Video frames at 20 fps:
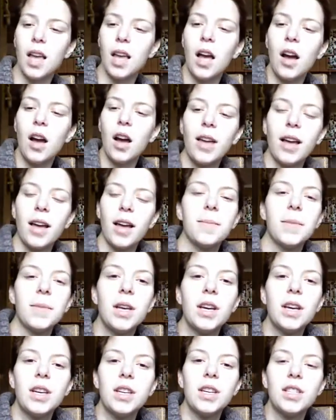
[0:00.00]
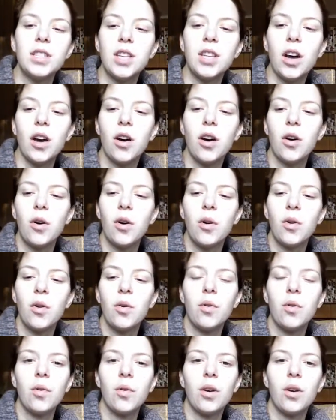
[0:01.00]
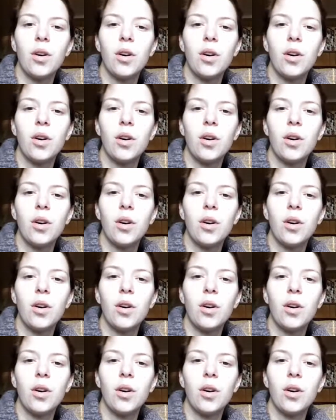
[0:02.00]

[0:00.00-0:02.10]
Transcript: Okay, so